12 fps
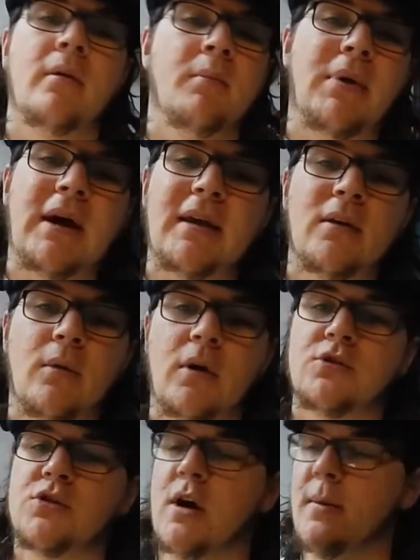bang your
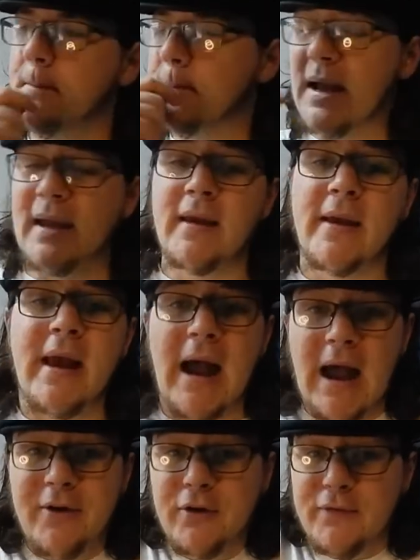watch on, bang.
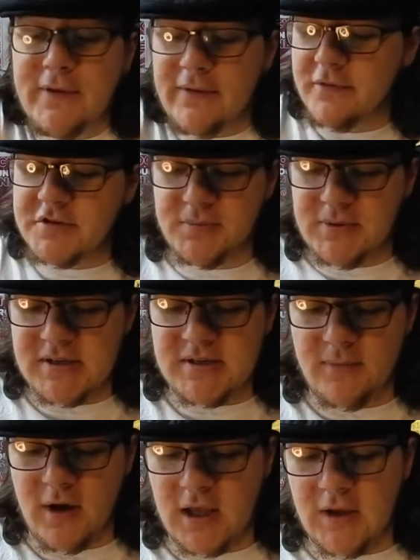I do think there's a place
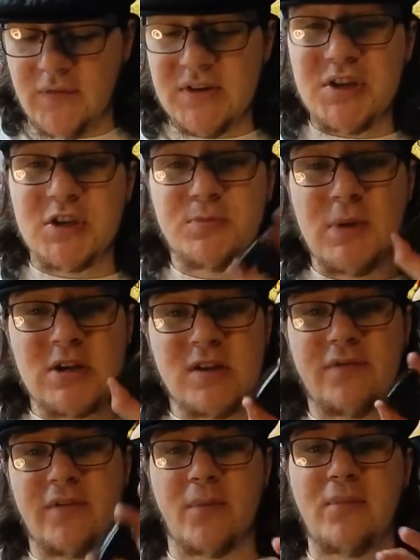in market for this,
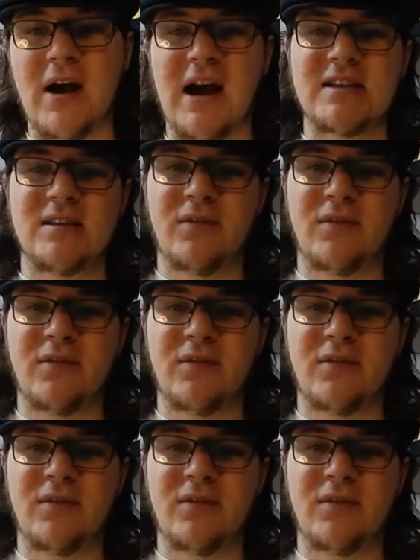especially for a price.